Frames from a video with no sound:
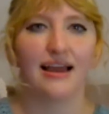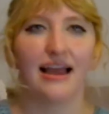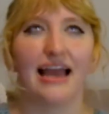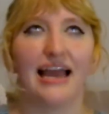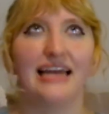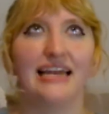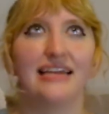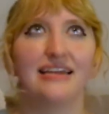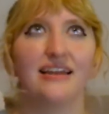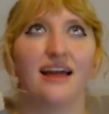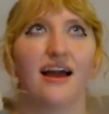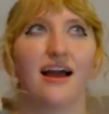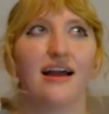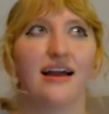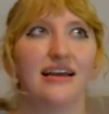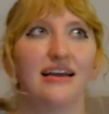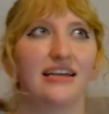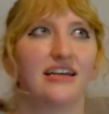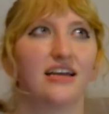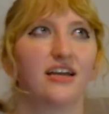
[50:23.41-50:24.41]
And
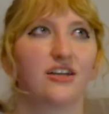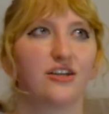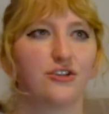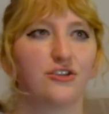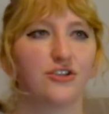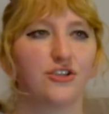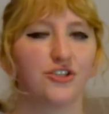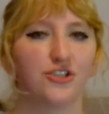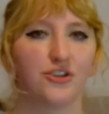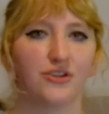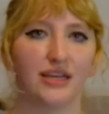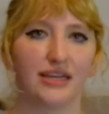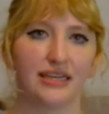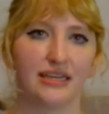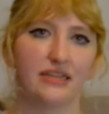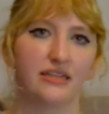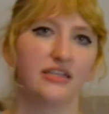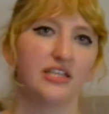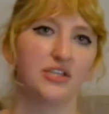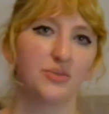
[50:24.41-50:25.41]
it goes to show that
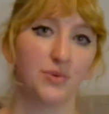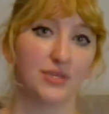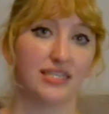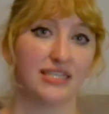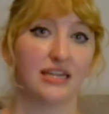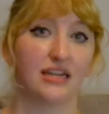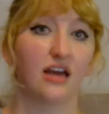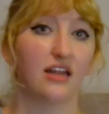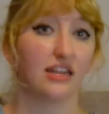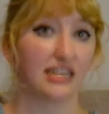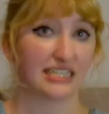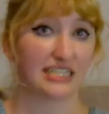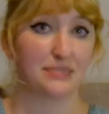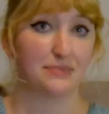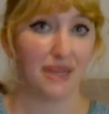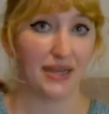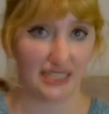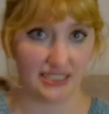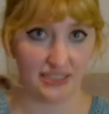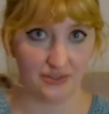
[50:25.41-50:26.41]
Gillies was an
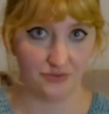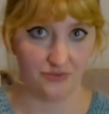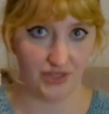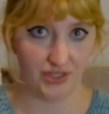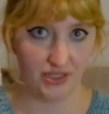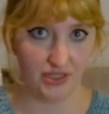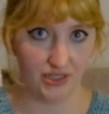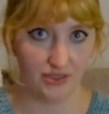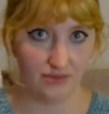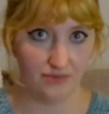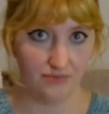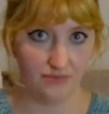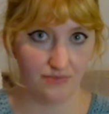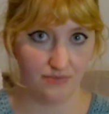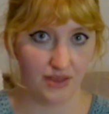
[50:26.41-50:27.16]
unexpected villain.